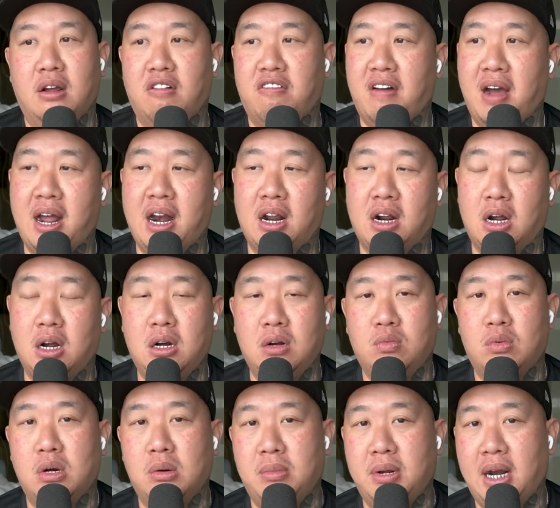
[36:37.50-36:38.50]
Find a
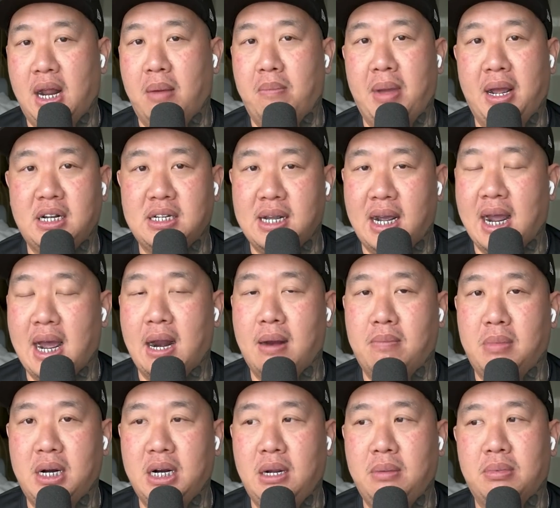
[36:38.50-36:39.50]
good woman that makes that kind
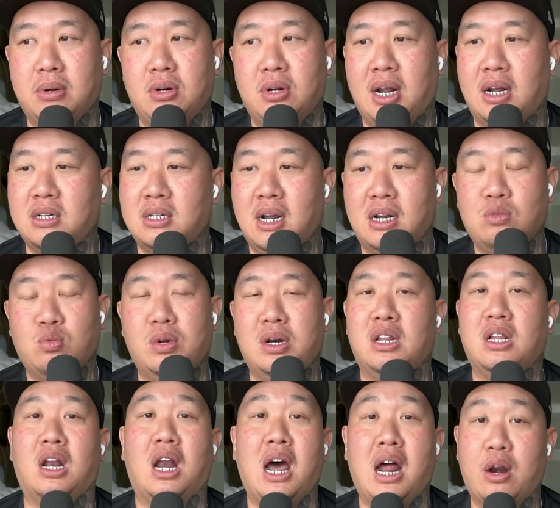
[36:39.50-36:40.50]
of money, bro. That's
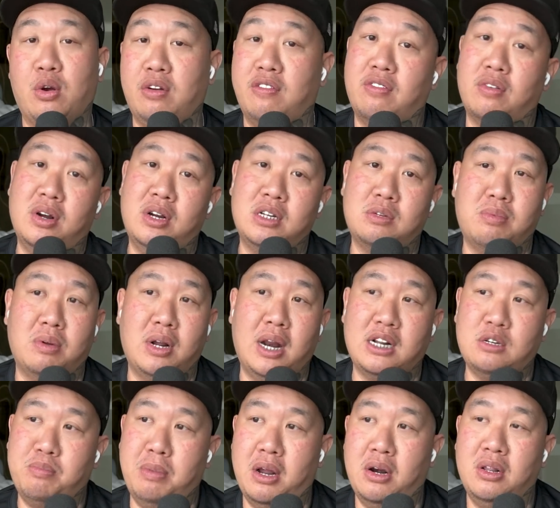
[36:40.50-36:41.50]
winning the lottery for us, bro.
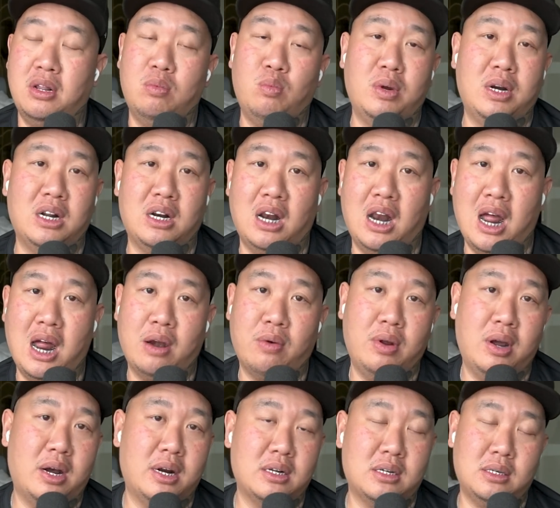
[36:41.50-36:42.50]
That's better than winning the
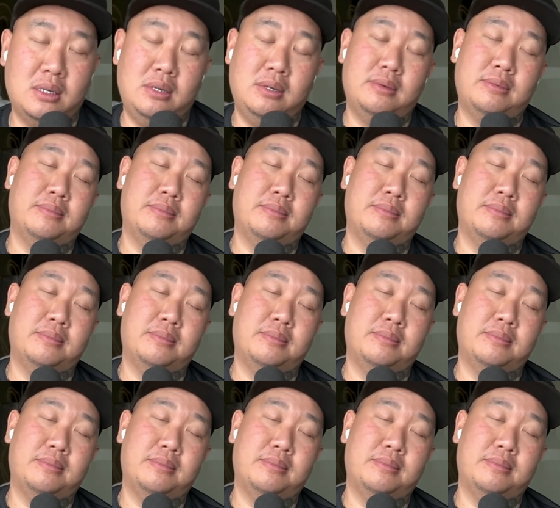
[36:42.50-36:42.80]
lottery, honestly.